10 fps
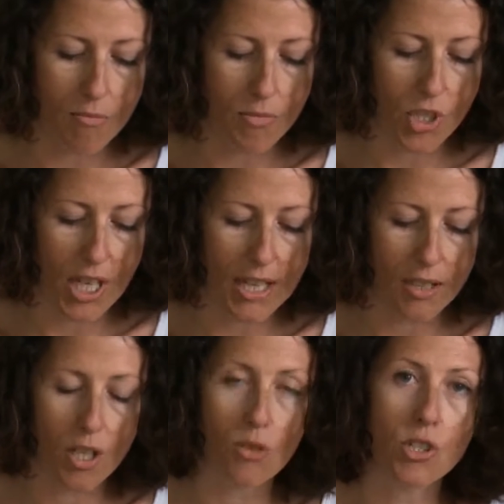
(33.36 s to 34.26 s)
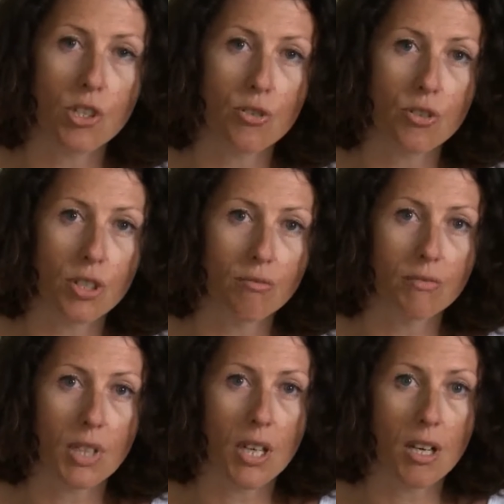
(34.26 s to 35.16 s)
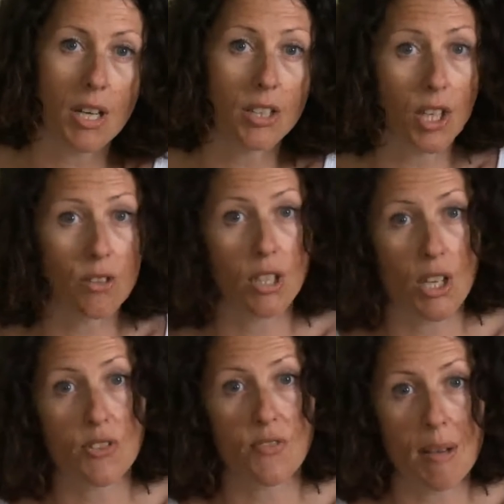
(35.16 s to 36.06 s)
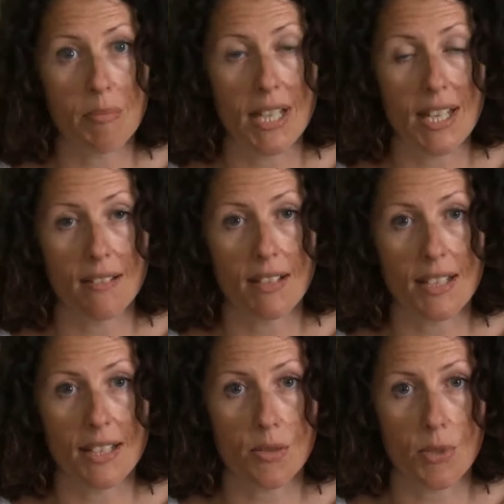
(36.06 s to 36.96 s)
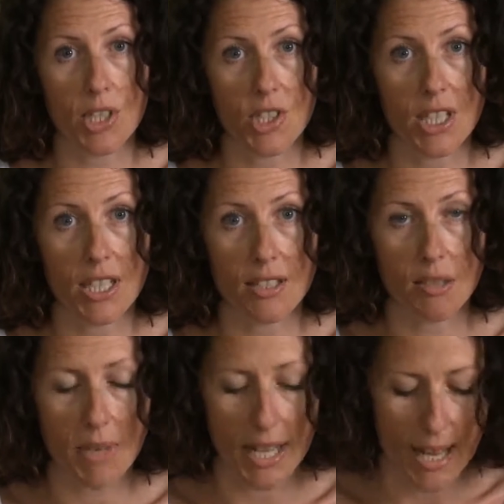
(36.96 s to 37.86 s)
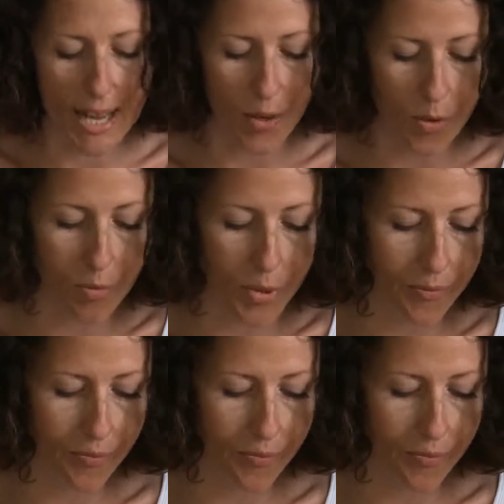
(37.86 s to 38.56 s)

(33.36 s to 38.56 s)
She had no children and no close family, and that's why she needed my help.